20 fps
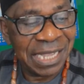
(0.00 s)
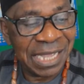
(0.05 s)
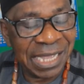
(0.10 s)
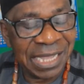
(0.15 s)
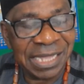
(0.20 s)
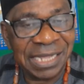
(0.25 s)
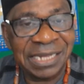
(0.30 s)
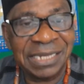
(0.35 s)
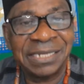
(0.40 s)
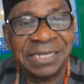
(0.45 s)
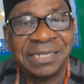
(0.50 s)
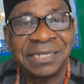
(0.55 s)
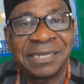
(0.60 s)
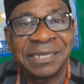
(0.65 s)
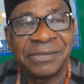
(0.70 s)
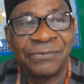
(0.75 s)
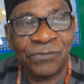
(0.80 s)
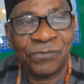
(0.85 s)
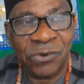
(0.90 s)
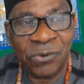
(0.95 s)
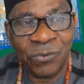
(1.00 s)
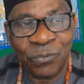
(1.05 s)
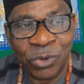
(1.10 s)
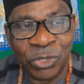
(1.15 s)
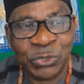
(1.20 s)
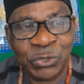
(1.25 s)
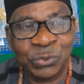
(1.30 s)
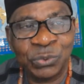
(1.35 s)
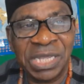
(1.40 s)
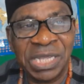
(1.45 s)
and from
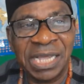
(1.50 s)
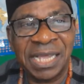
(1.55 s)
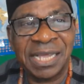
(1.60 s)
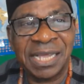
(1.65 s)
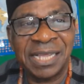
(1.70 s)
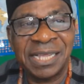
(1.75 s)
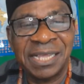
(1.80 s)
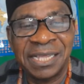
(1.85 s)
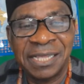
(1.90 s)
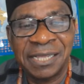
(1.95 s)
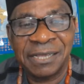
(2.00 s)
what we are